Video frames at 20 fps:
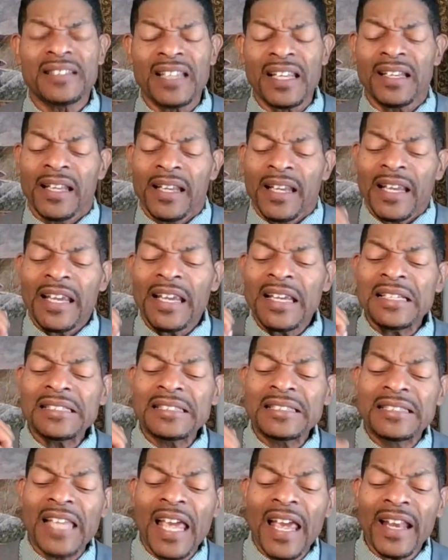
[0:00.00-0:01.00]
did, he
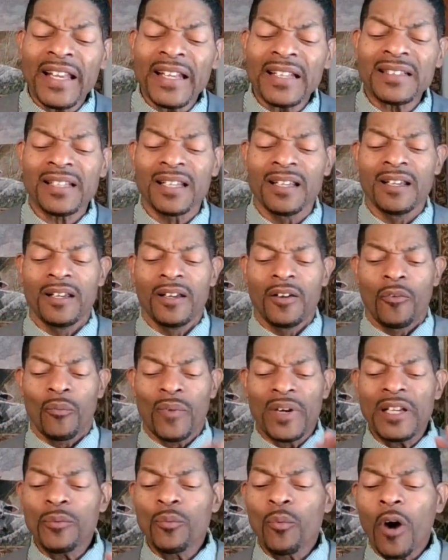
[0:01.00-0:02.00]
did it
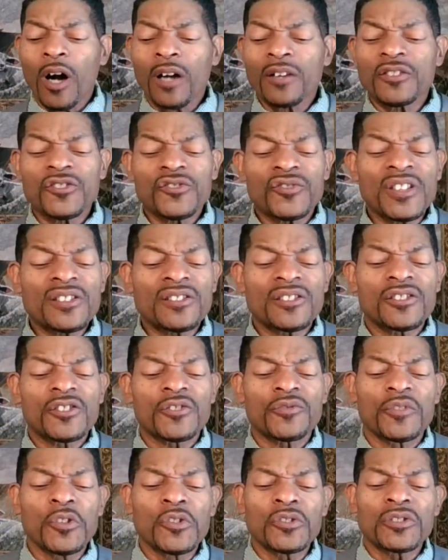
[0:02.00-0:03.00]
when he walked the streets of
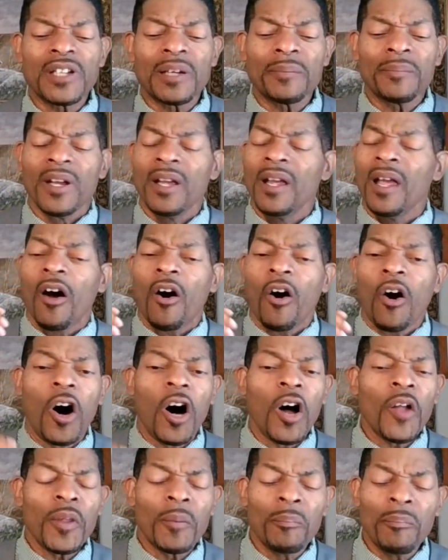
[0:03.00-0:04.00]
Jerusalem,
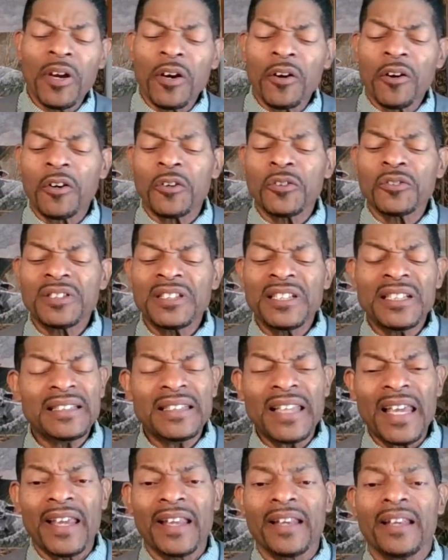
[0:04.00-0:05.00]
all the miracles he
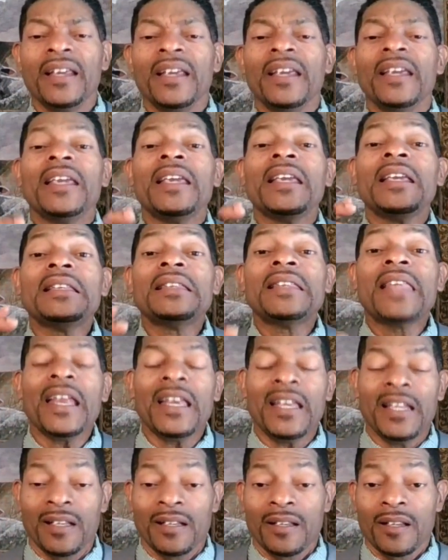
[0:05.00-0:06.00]
did, he
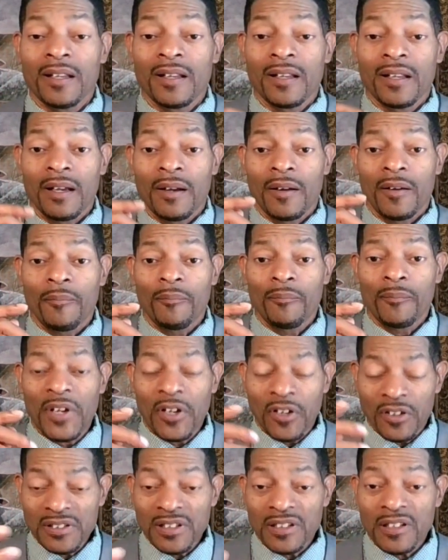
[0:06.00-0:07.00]
did it
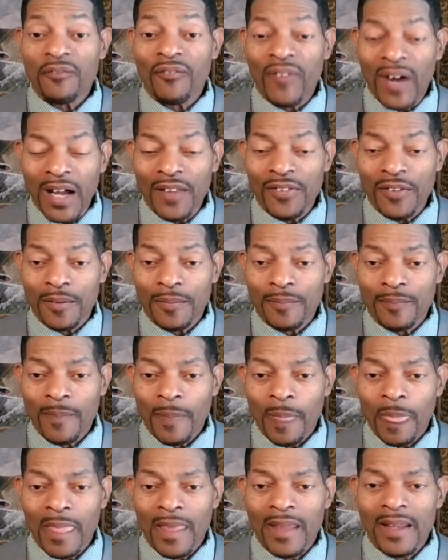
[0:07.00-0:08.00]
because of the Father.
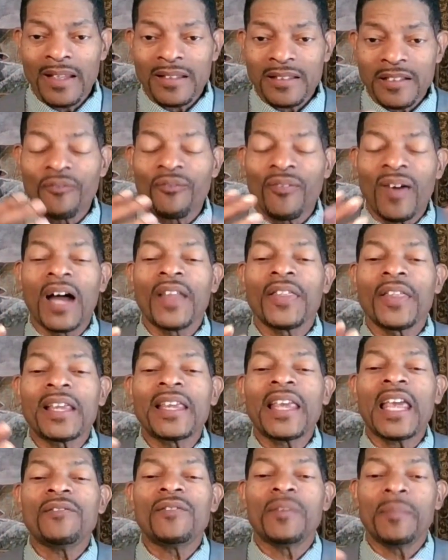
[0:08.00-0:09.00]
The Father
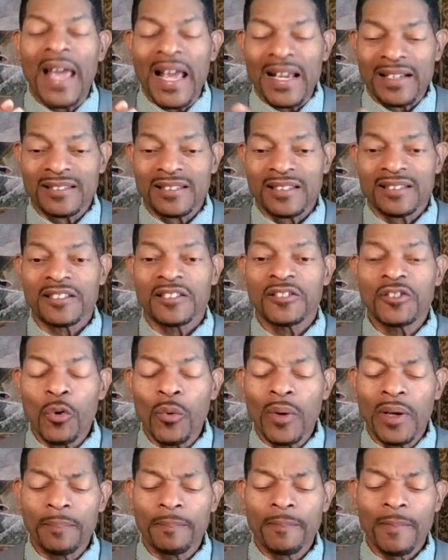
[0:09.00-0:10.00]
gave him access to
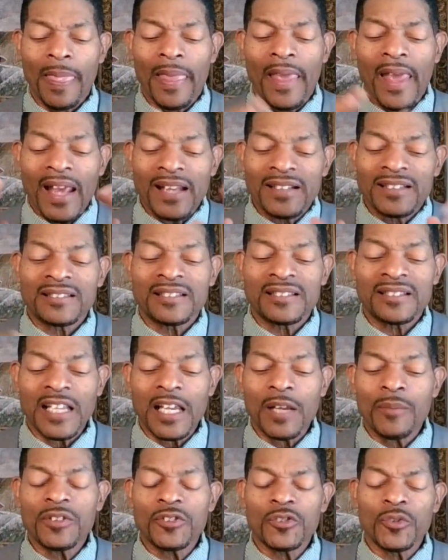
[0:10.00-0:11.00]
do it. And it's the
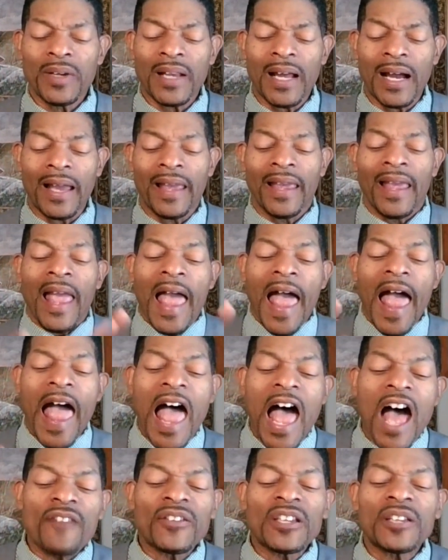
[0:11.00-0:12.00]
same with you and I.
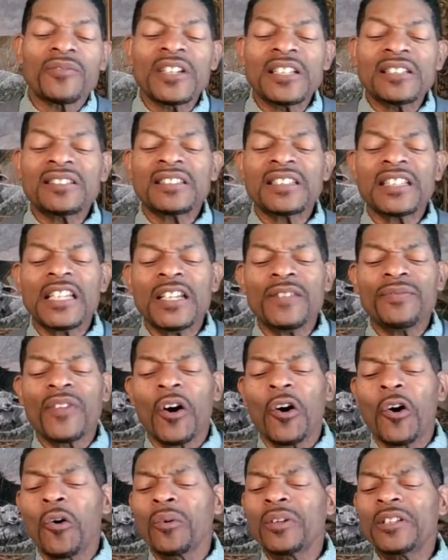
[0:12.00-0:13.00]
Having received
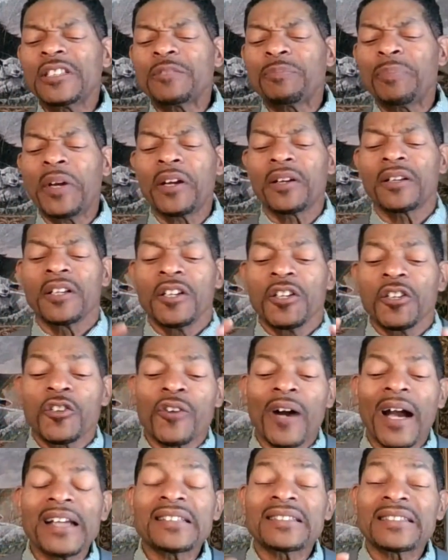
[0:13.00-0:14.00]
the Holy Spirit,
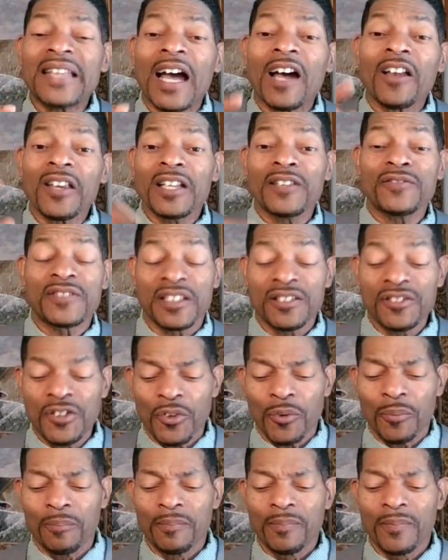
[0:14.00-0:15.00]
Christ now lives in
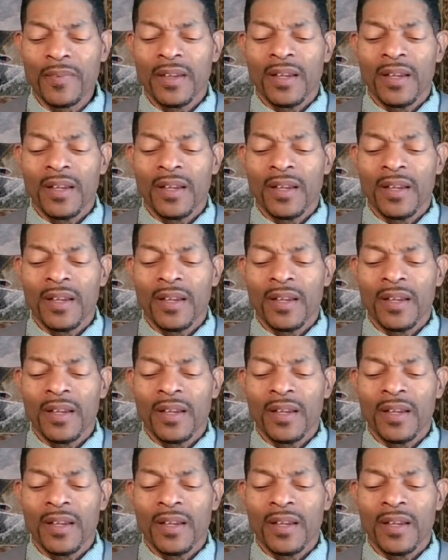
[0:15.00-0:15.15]
you.